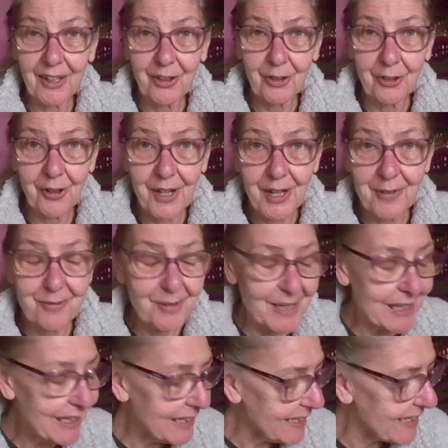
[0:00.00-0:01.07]
great
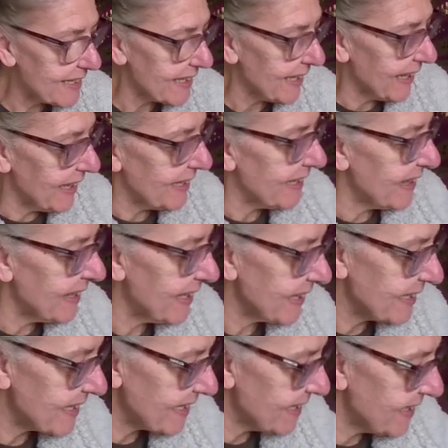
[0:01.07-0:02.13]
reads and
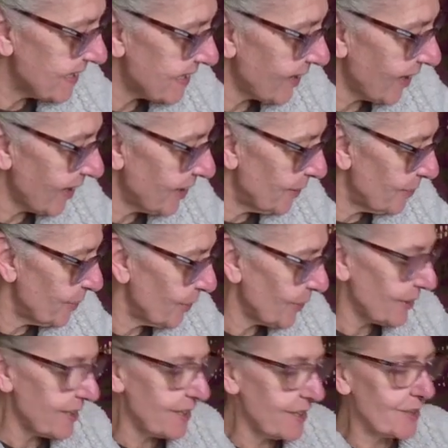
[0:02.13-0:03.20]
things inside the
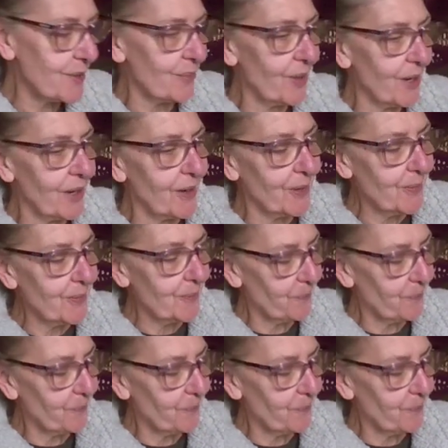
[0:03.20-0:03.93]
books as well.